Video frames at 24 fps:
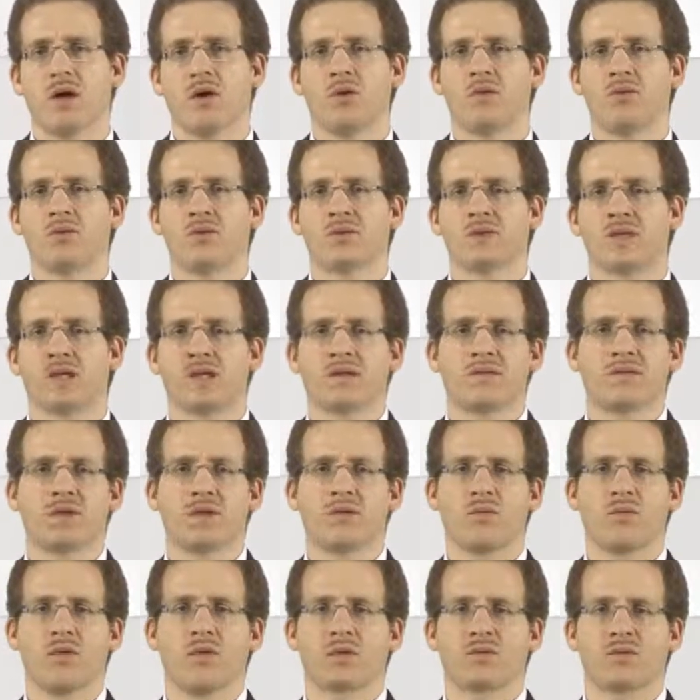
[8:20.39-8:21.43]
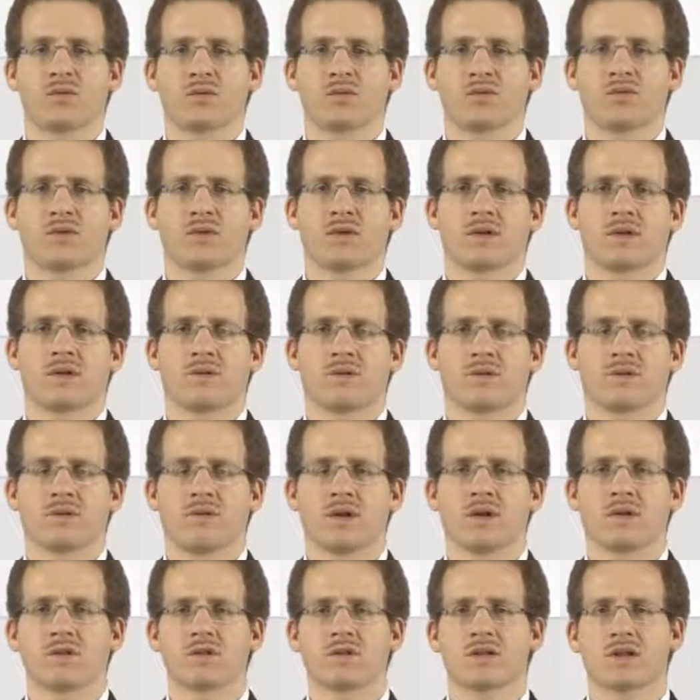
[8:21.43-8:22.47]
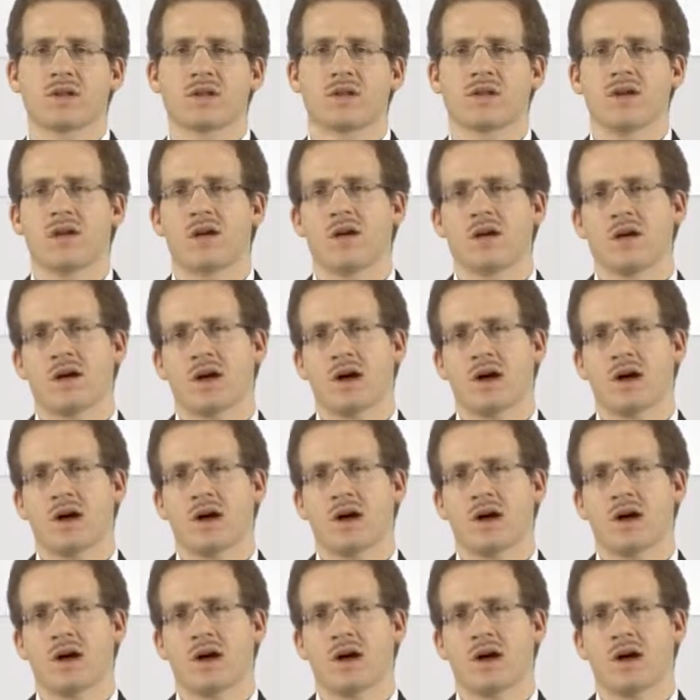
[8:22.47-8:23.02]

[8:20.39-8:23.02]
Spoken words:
Who's giving what to another function?